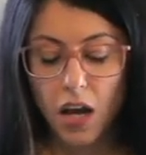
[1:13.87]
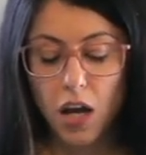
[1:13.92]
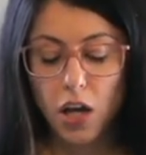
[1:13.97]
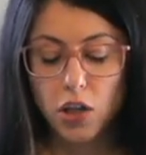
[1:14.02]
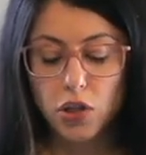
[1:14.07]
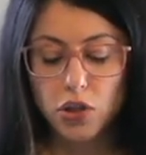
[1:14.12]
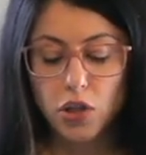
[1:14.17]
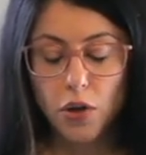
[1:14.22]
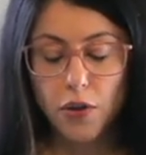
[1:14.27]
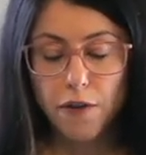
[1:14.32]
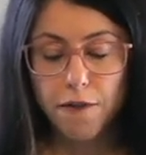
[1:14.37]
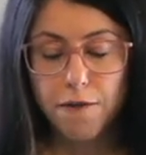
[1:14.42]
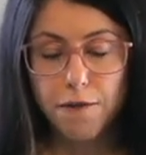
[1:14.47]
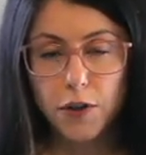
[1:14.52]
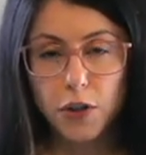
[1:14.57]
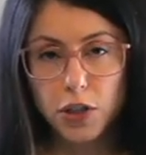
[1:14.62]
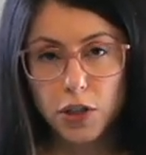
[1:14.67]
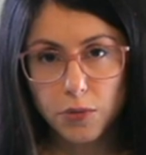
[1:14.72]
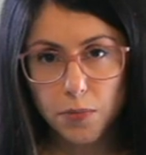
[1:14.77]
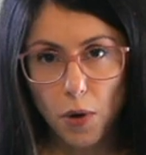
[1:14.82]
So the
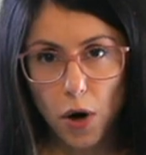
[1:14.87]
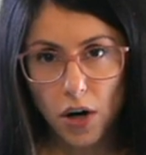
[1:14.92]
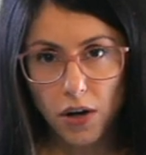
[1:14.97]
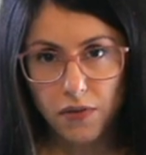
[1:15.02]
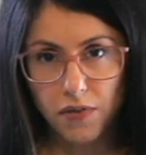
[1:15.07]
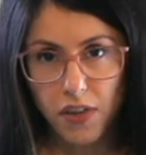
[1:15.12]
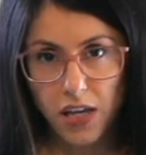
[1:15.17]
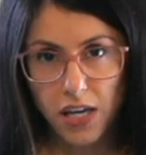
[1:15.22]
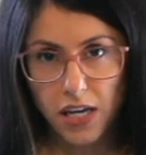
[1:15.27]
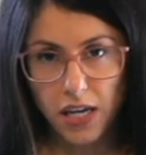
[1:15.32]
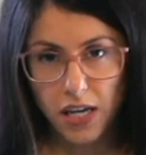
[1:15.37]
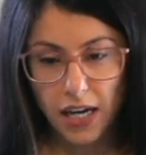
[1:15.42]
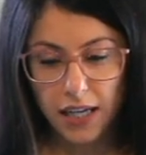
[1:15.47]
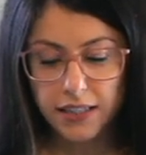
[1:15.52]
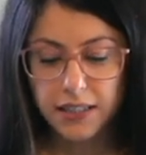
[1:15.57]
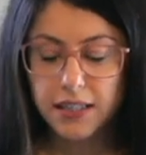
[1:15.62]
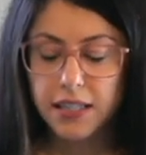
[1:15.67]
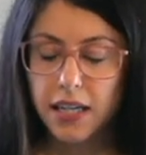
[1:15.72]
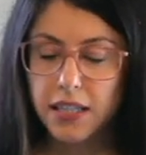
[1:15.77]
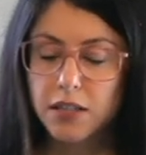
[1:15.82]
first part of the
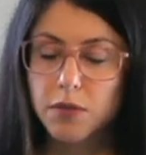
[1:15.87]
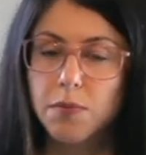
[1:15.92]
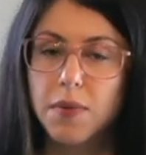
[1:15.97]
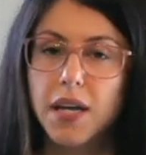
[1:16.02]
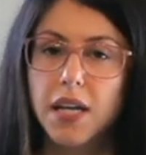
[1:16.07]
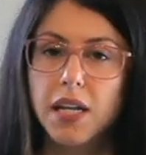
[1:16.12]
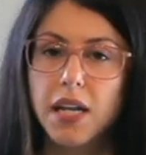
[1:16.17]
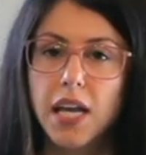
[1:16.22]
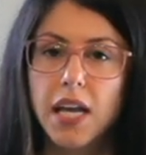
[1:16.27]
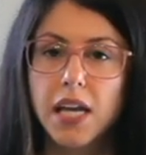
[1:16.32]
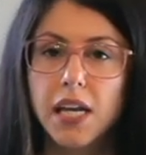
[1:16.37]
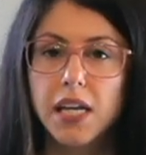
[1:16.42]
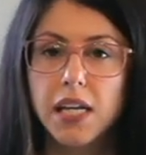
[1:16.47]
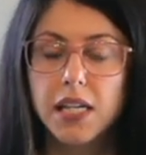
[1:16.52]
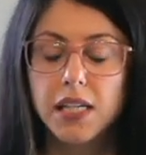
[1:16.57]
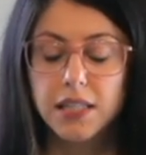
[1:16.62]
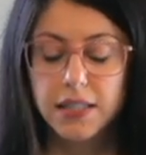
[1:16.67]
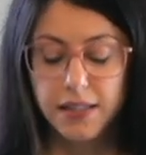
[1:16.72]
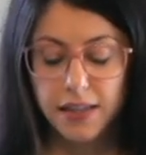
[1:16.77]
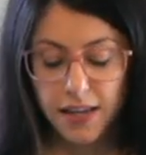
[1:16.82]
assessment
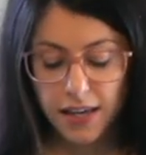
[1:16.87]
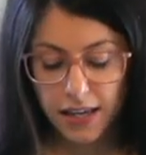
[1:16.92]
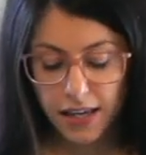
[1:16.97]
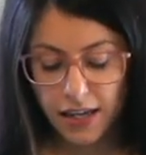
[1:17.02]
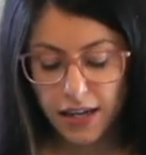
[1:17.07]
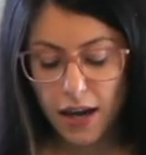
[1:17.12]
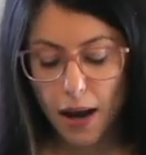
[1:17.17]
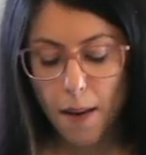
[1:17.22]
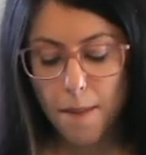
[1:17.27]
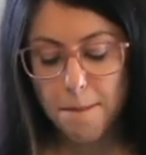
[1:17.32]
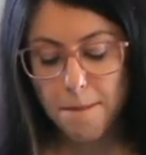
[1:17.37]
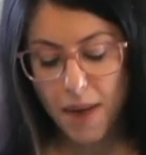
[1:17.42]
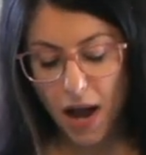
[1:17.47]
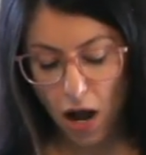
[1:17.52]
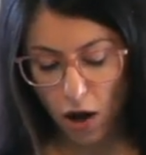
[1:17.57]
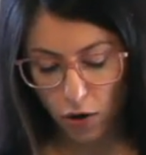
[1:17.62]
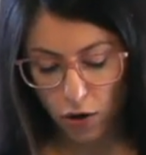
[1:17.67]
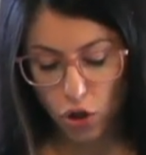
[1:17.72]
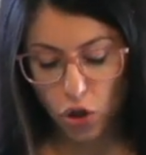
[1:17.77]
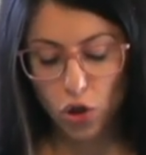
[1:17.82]
is thinking
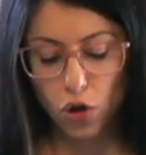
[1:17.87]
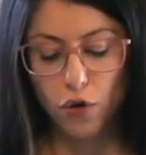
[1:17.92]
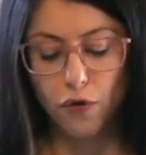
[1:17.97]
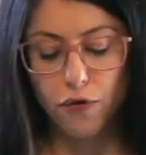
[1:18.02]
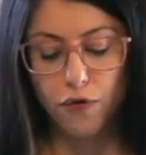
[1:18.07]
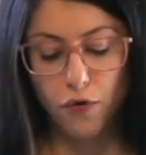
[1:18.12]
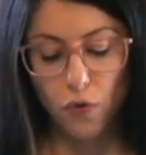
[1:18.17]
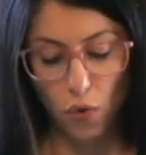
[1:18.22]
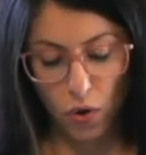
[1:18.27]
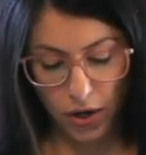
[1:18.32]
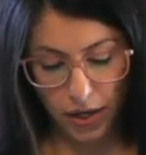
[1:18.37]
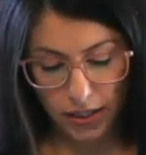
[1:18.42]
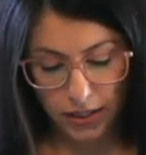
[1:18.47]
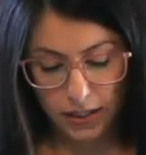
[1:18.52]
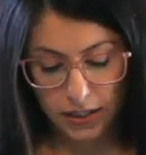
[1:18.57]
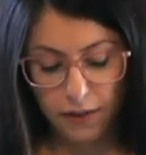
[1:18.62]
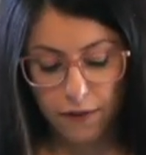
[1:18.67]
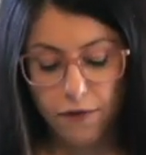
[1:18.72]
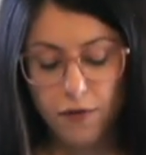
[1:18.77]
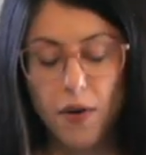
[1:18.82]
about your
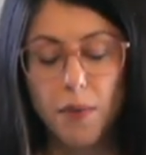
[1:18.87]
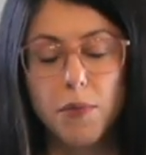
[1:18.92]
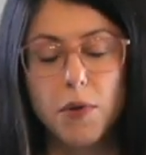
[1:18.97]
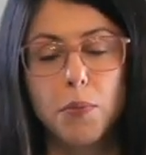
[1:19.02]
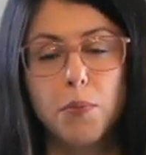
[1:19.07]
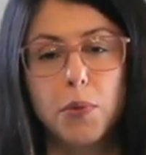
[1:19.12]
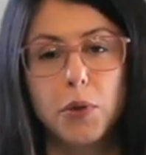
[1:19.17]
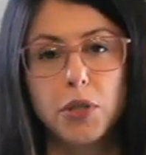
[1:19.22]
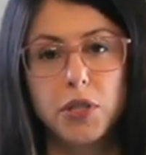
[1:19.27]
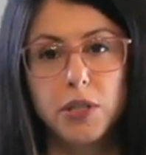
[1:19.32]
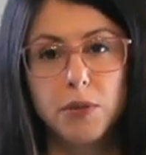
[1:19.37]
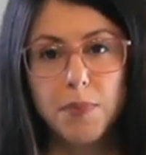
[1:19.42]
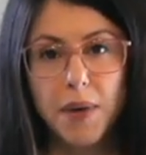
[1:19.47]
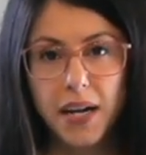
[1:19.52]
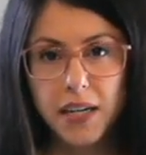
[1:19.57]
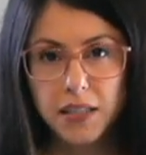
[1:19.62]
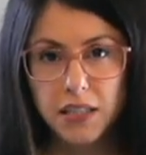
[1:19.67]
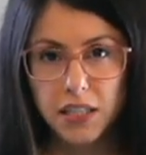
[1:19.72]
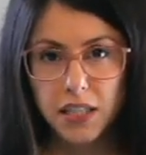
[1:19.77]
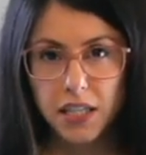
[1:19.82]
voice from the
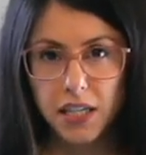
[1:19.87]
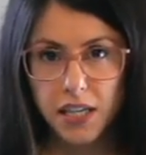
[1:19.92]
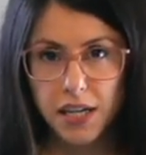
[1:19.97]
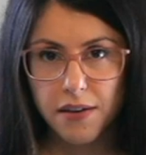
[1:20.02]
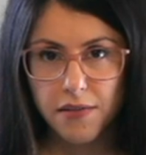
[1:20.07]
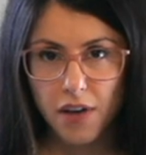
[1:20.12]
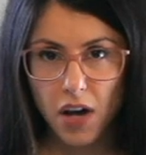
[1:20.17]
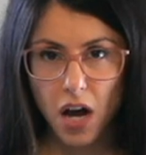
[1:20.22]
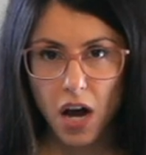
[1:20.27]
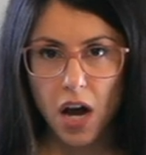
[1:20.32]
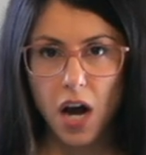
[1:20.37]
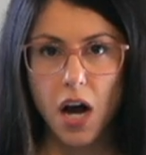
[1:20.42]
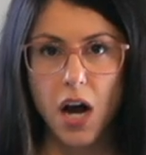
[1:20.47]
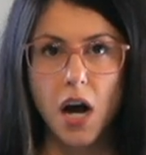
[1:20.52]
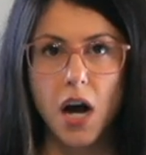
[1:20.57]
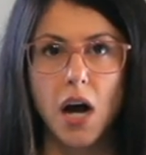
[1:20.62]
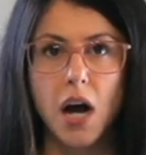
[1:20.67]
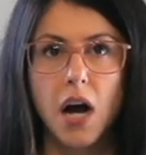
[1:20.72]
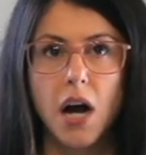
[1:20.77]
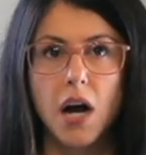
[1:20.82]
perspective
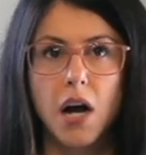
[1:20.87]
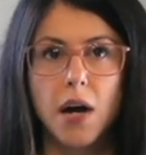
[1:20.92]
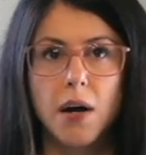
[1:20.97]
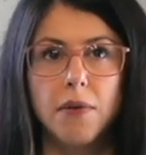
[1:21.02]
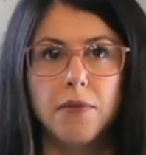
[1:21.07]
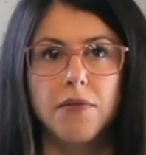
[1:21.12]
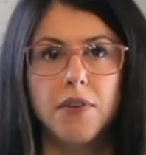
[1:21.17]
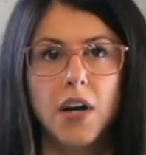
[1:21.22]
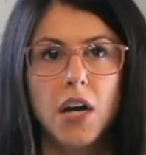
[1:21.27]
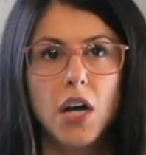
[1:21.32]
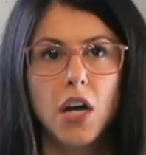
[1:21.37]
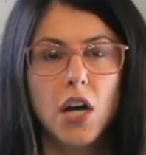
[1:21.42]
of